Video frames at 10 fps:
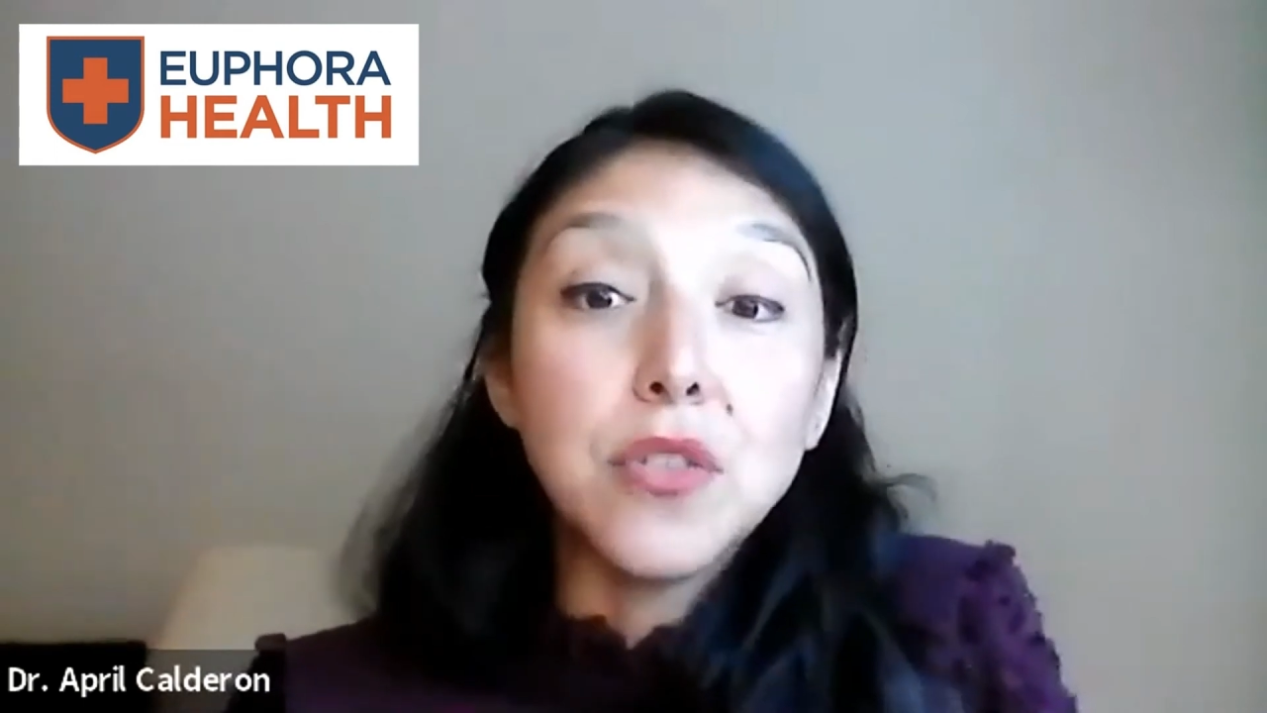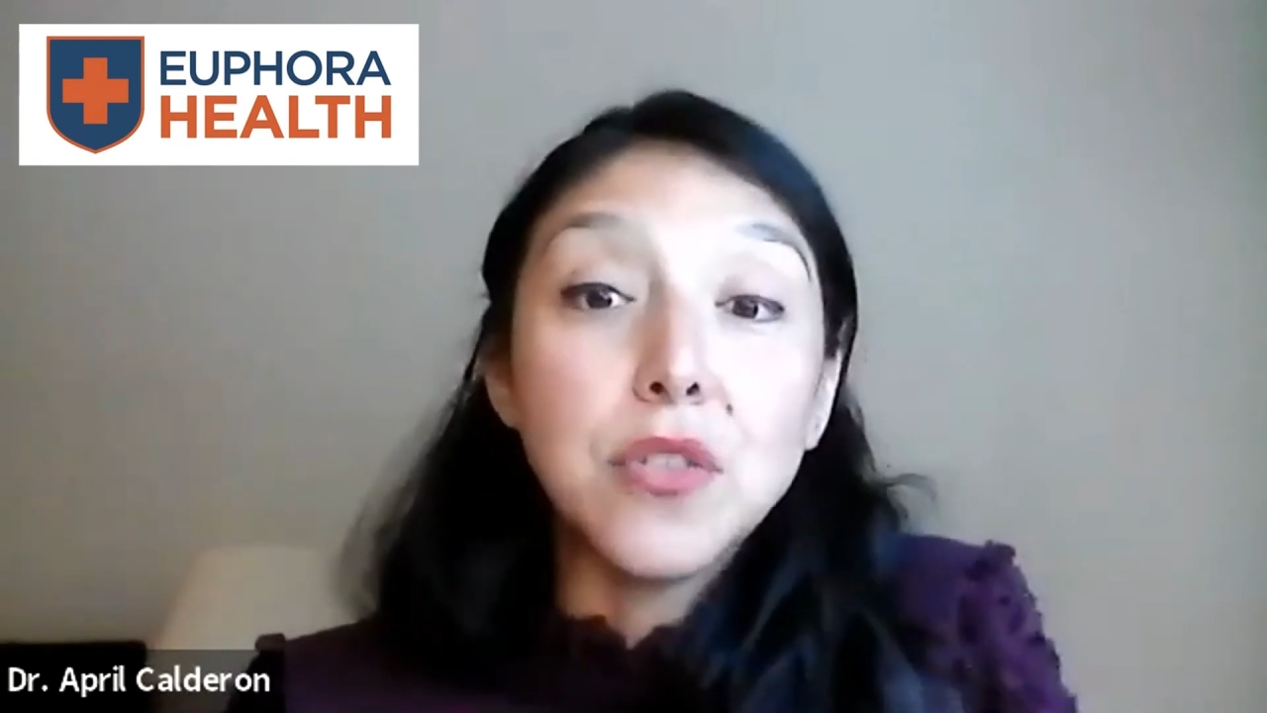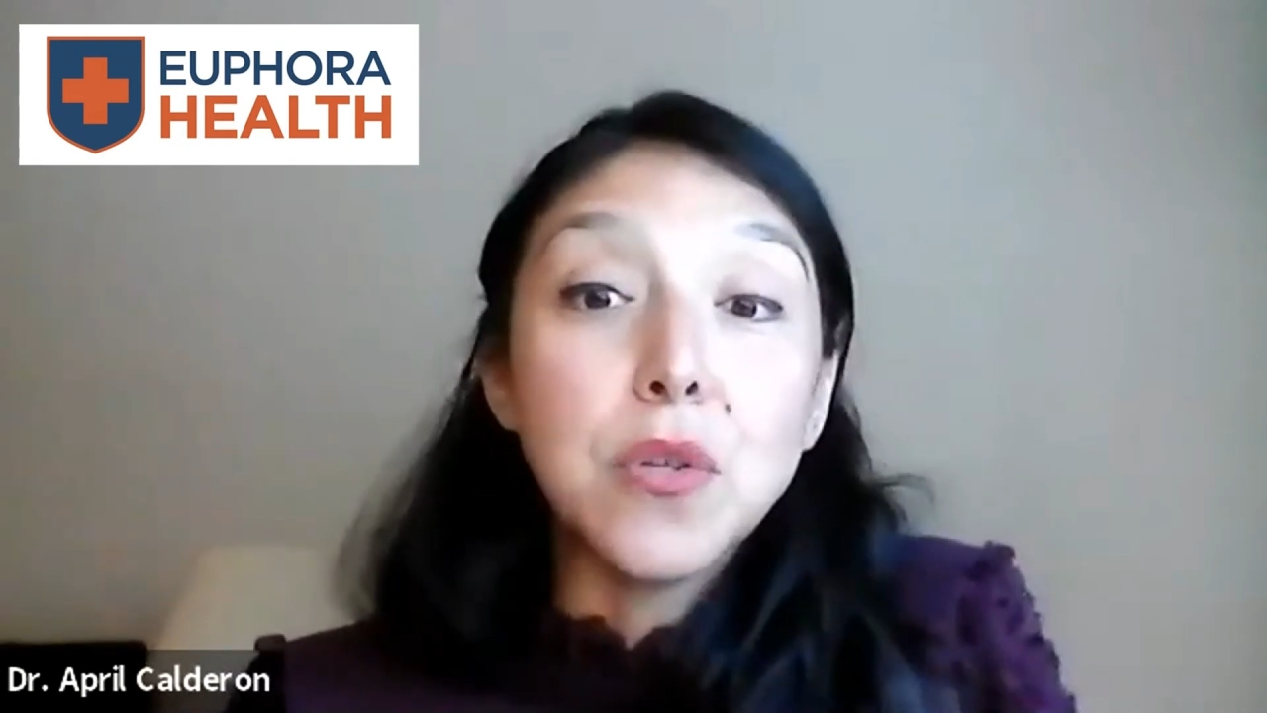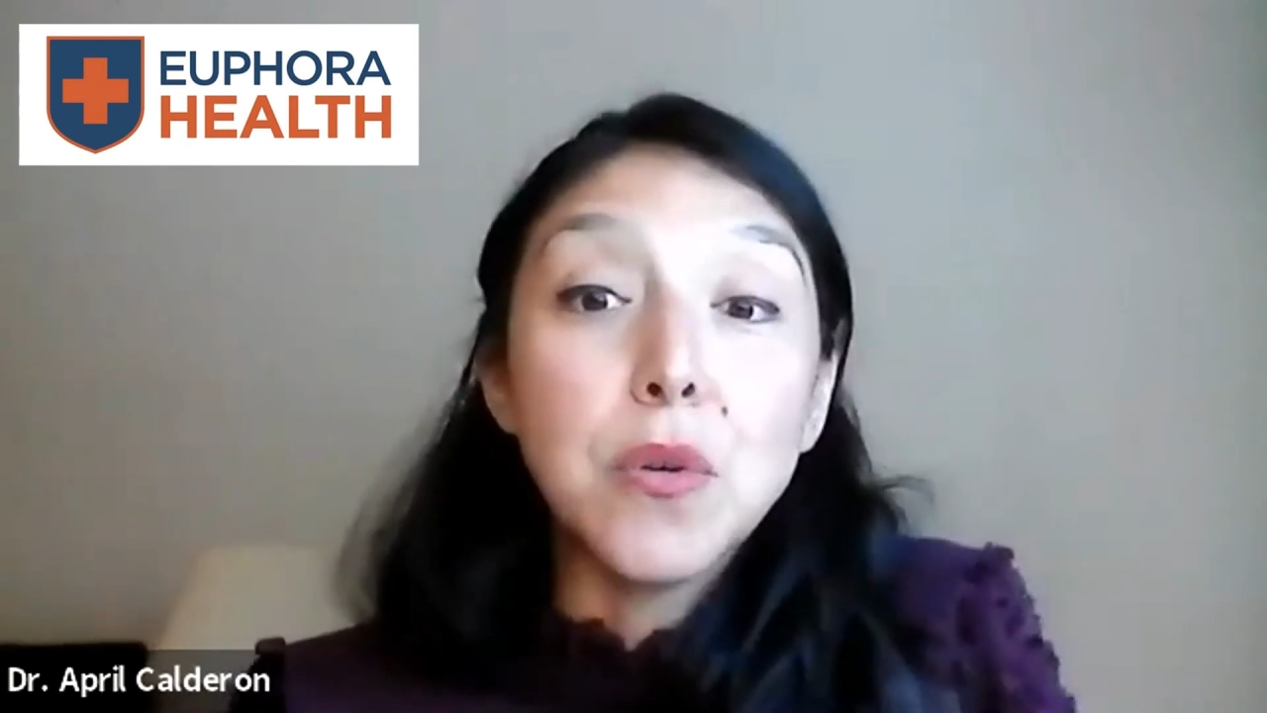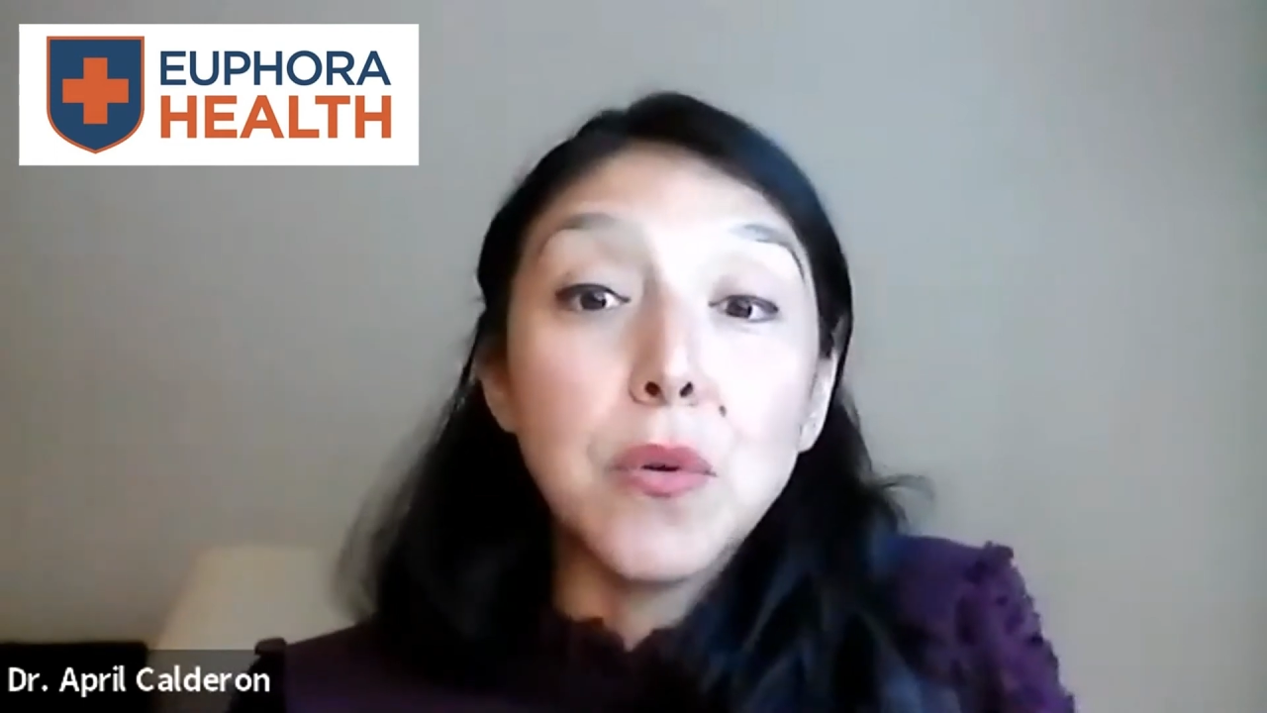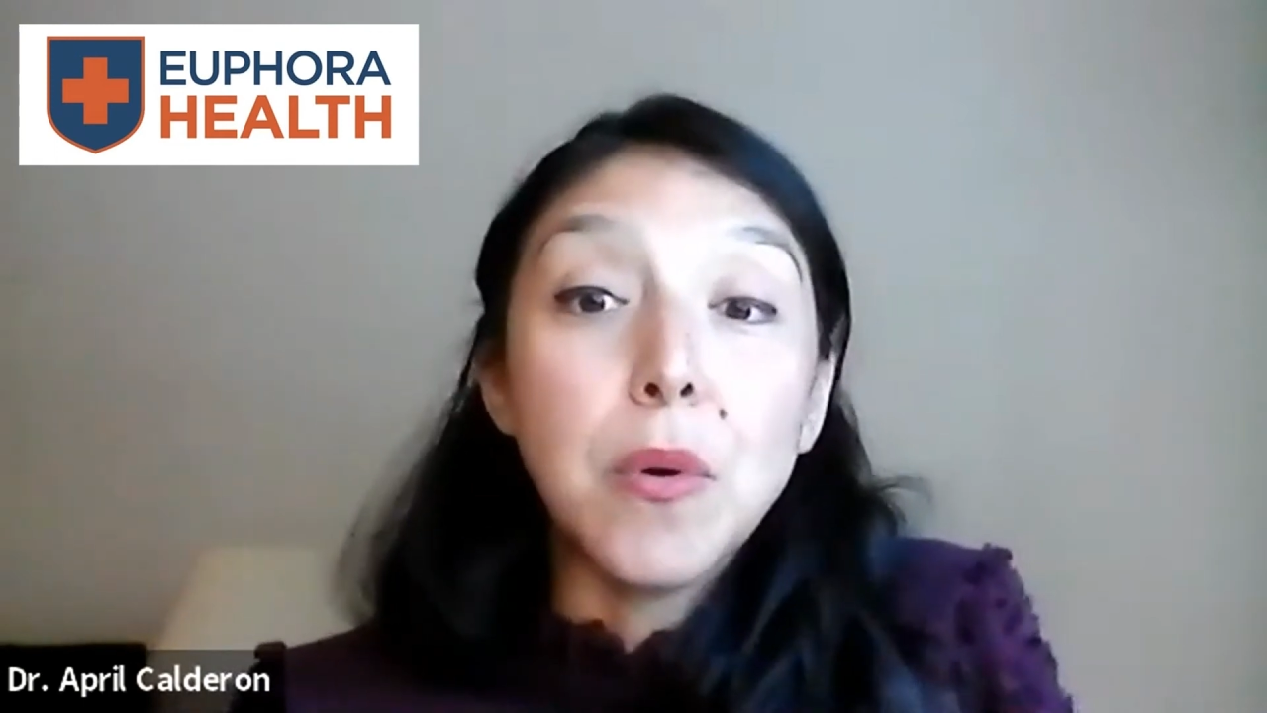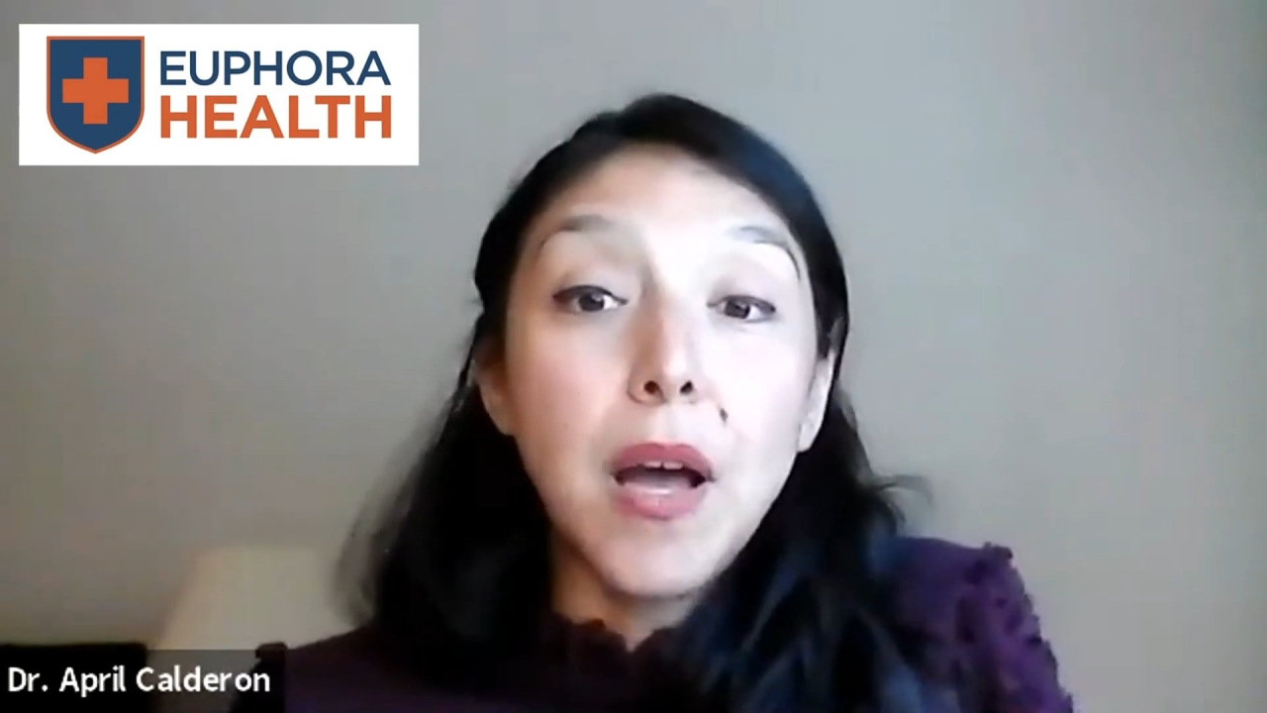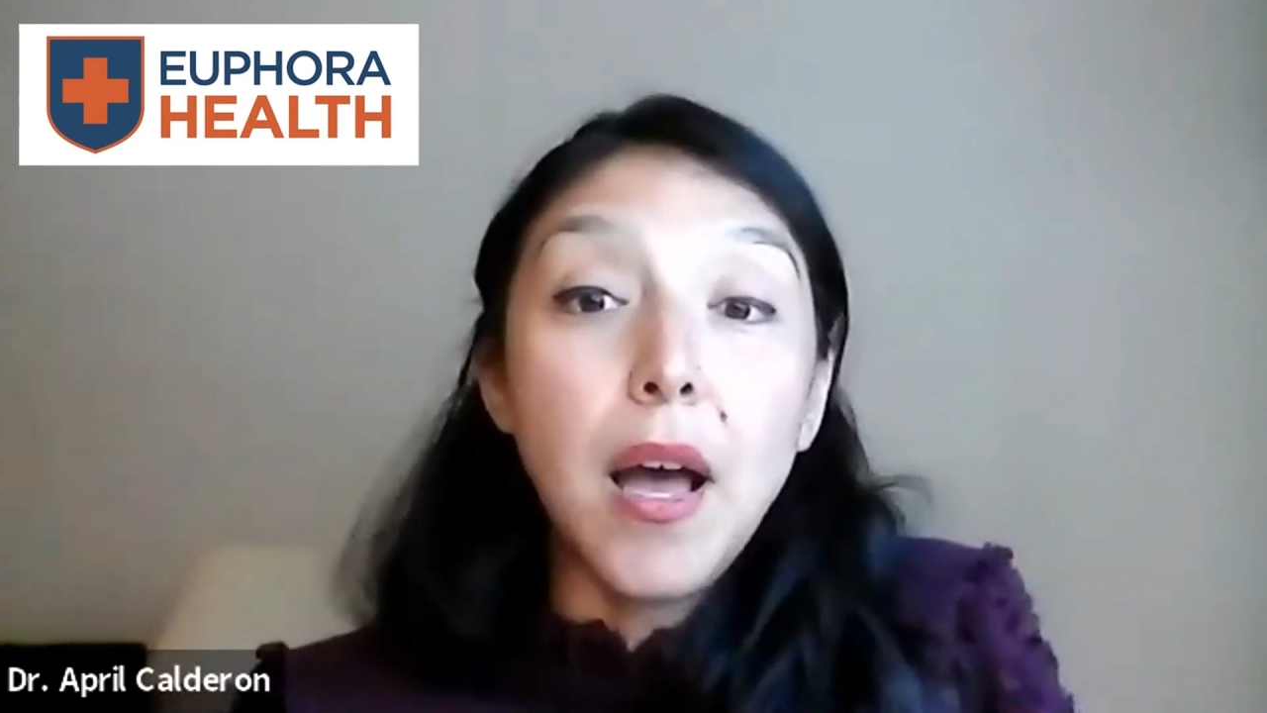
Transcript: do